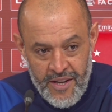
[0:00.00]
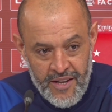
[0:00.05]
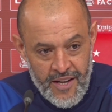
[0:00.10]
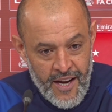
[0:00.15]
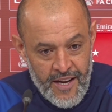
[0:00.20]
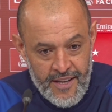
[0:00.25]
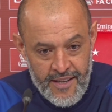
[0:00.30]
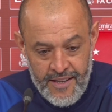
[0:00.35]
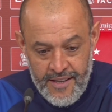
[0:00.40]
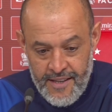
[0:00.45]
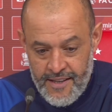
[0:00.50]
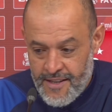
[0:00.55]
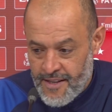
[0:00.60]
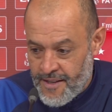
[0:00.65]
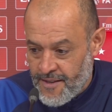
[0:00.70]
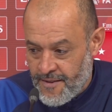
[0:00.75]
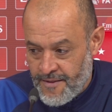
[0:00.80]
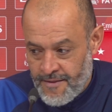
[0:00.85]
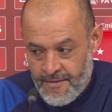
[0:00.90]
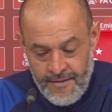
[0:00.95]

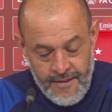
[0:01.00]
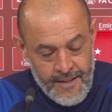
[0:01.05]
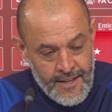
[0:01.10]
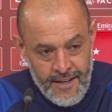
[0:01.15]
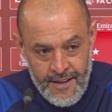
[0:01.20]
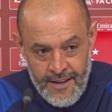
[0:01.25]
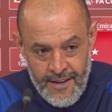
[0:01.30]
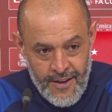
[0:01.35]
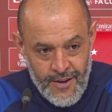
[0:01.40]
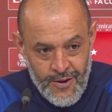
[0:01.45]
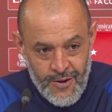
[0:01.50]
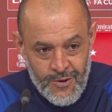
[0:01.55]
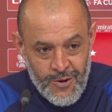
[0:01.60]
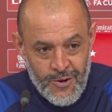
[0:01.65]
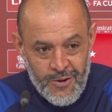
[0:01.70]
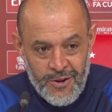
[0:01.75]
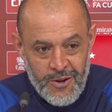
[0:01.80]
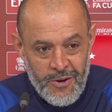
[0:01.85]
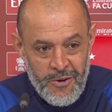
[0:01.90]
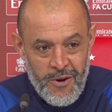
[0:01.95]
tasks.
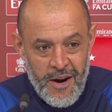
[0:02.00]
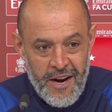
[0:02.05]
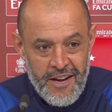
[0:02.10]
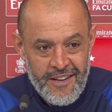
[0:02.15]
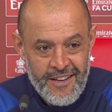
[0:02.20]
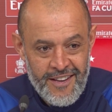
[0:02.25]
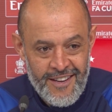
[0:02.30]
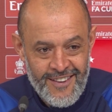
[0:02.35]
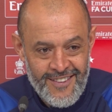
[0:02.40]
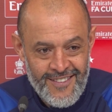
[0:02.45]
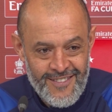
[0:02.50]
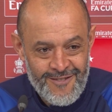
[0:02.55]
Totally right.